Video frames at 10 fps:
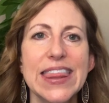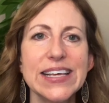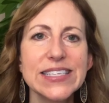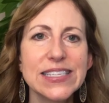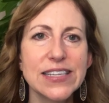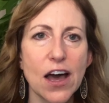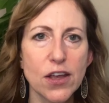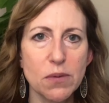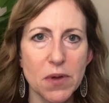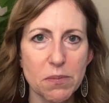This
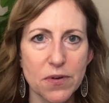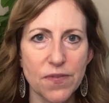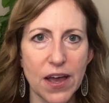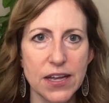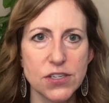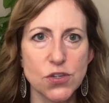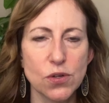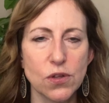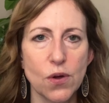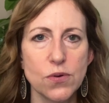document provides your
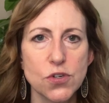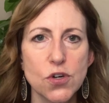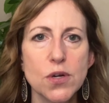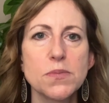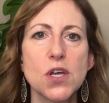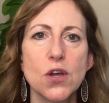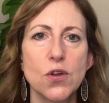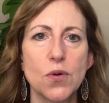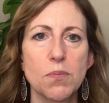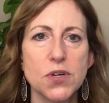loan terms,
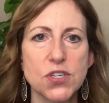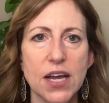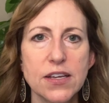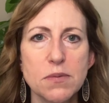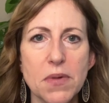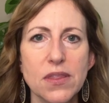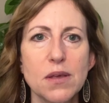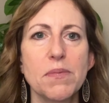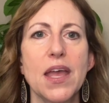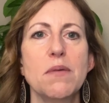your projected
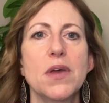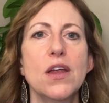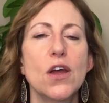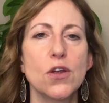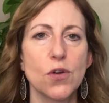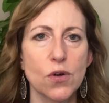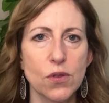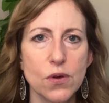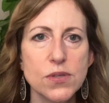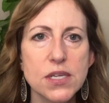monthly payment, your
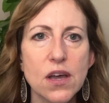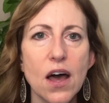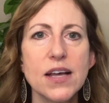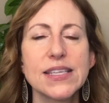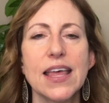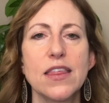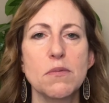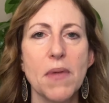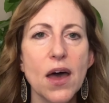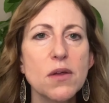closing costs, and the
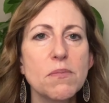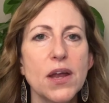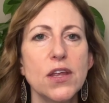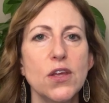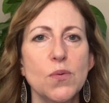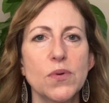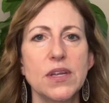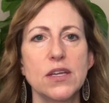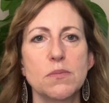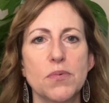amount of money you will
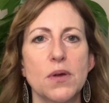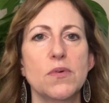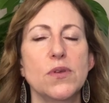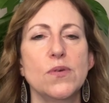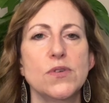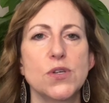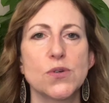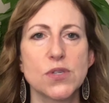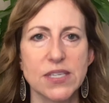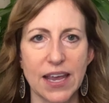need to bring with you to
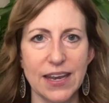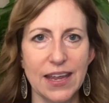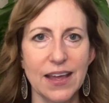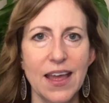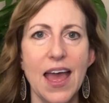your signing.